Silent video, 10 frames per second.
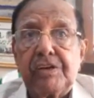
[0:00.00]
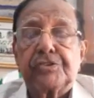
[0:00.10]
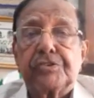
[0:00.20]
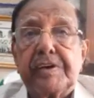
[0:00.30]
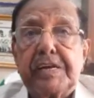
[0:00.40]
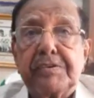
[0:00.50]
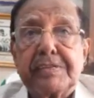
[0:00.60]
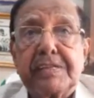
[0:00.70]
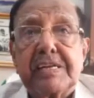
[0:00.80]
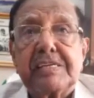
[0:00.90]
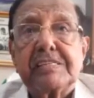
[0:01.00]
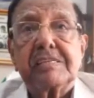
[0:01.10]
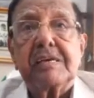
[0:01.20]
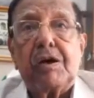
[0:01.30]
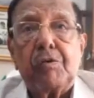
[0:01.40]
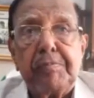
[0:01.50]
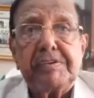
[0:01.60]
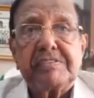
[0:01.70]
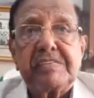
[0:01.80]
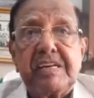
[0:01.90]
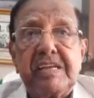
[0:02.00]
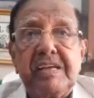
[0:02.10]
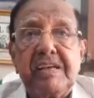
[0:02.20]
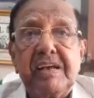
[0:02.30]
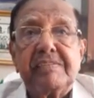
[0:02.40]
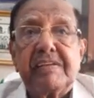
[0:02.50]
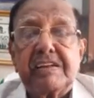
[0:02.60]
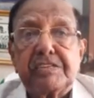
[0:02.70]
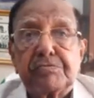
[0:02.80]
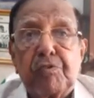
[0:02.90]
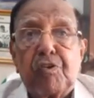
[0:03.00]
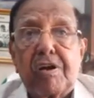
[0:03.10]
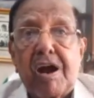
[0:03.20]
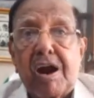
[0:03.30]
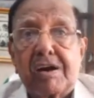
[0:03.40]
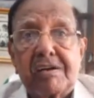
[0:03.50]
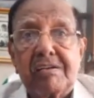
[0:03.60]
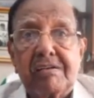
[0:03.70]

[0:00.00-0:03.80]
So whenever there is obesity, there is more heart,